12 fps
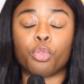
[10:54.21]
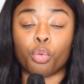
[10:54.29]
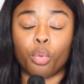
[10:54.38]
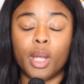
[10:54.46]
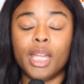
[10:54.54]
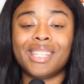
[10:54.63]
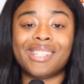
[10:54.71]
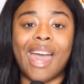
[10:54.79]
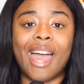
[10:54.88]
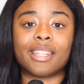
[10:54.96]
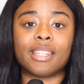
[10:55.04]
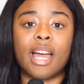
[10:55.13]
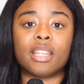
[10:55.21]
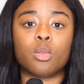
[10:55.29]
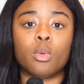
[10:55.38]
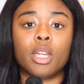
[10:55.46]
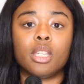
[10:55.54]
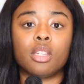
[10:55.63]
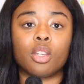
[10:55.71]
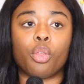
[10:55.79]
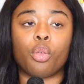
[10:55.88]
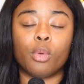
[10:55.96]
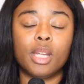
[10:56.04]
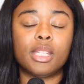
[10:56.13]
three sacks last week. He took
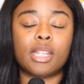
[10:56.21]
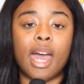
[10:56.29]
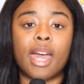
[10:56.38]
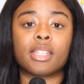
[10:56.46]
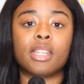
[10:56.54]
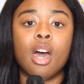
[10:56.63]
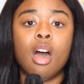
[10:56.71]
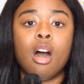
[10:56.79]
three sacks.